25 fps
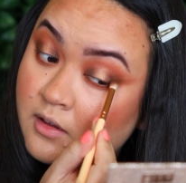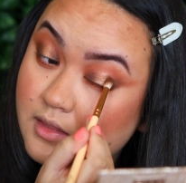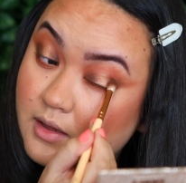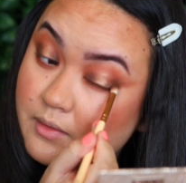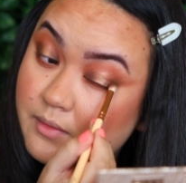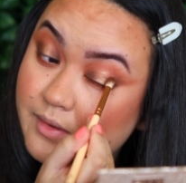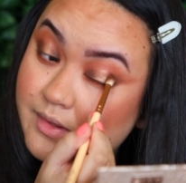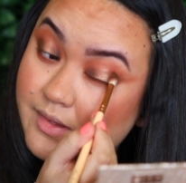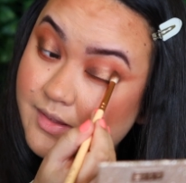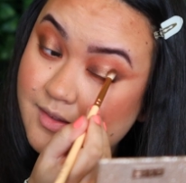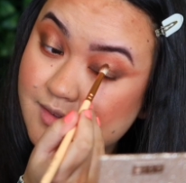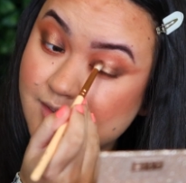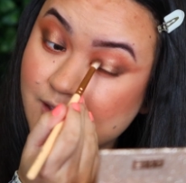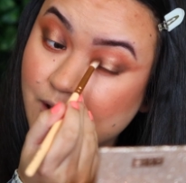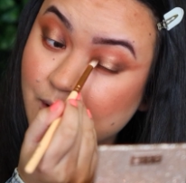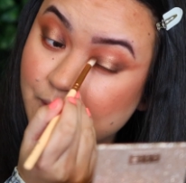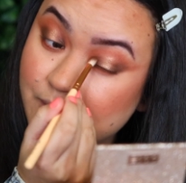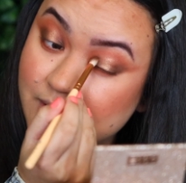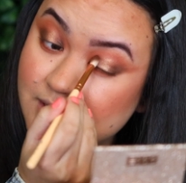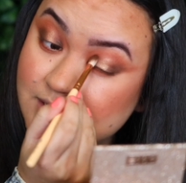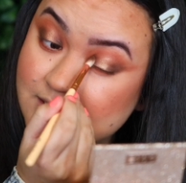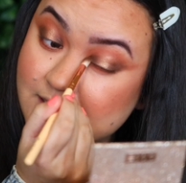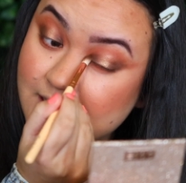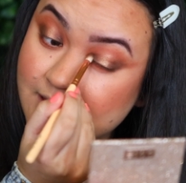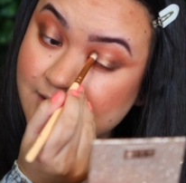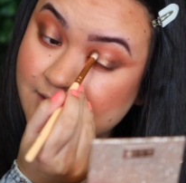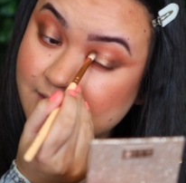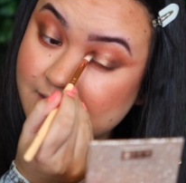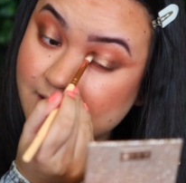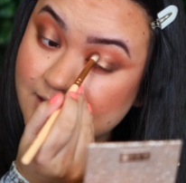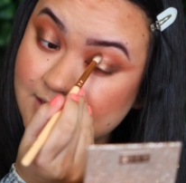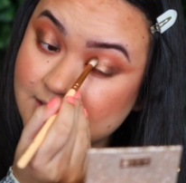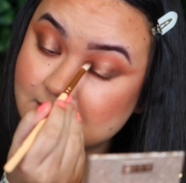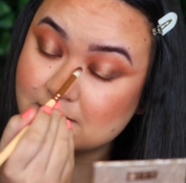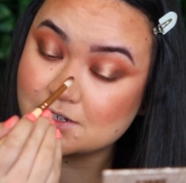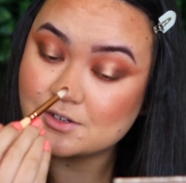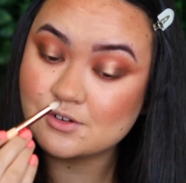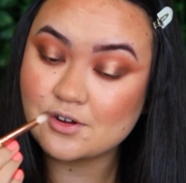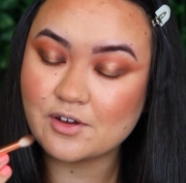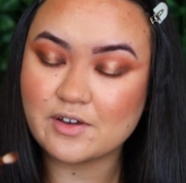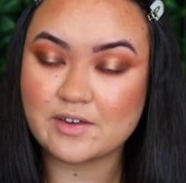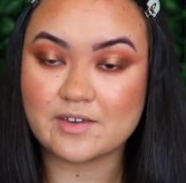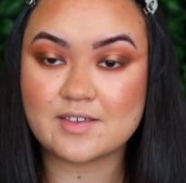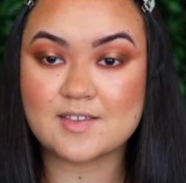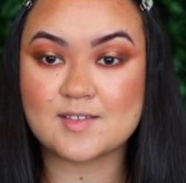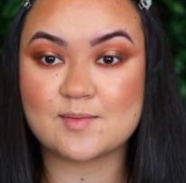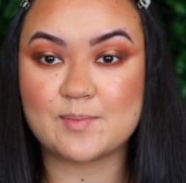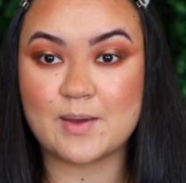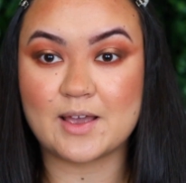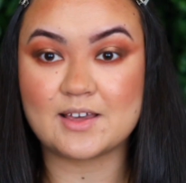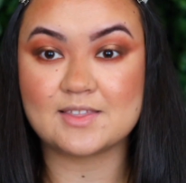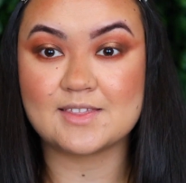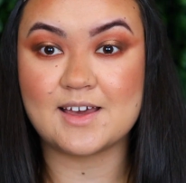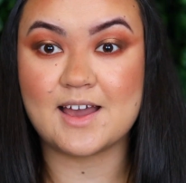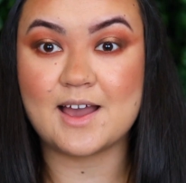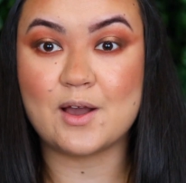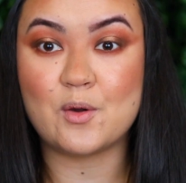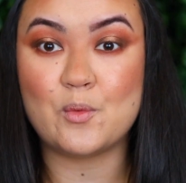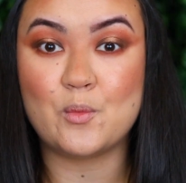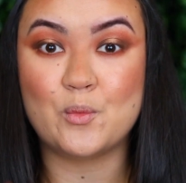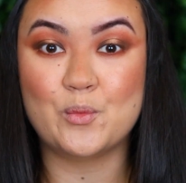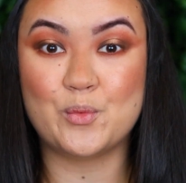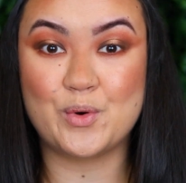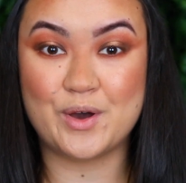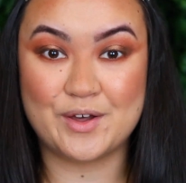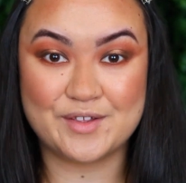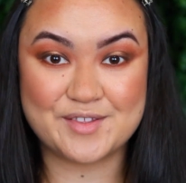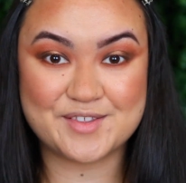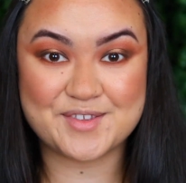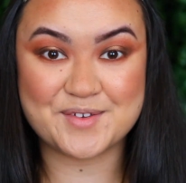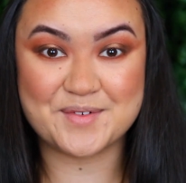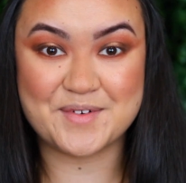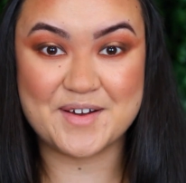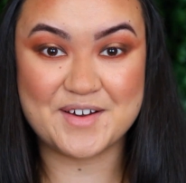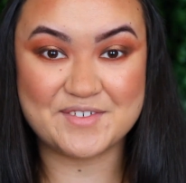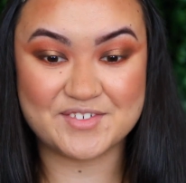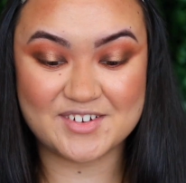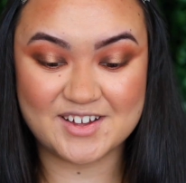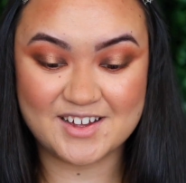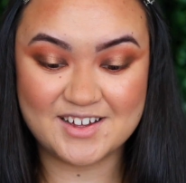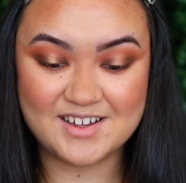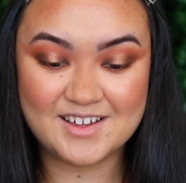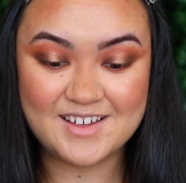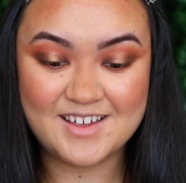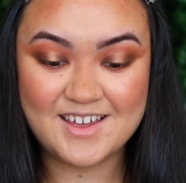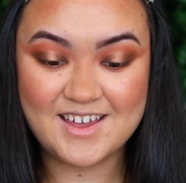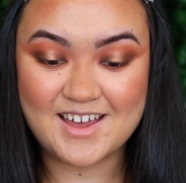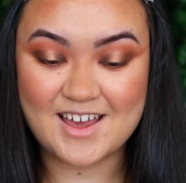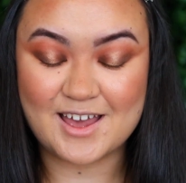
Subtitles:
That was so intense. I did not expect that whatsoever.